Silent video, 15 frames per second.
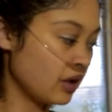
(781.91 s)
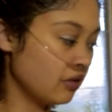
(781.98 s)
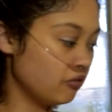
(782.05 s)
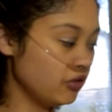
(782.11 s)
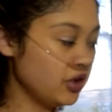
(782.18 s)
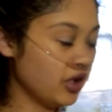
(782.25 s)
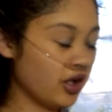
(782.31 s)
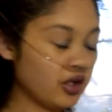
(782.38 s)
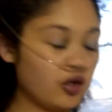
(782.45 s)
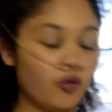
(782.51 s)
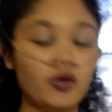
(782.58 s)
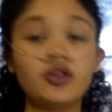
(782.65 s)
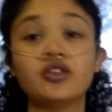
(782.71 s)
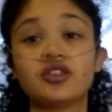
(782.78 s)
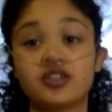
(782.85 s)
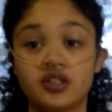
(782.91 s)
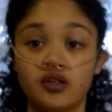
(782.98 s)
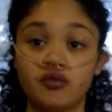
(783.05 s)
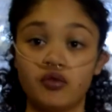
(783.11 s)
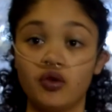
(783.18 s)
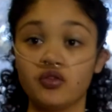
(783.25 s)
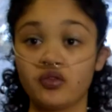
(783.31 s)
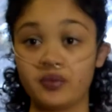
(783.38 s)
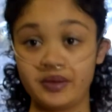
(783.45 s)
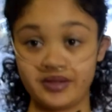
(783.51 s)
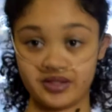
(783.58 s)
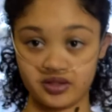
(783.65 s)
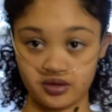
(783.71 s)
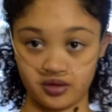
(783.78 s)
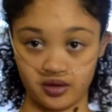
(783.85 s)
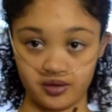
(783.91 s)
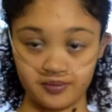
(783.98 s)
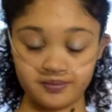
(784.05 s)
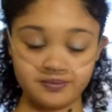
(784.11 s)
we are going to still roll them in sugar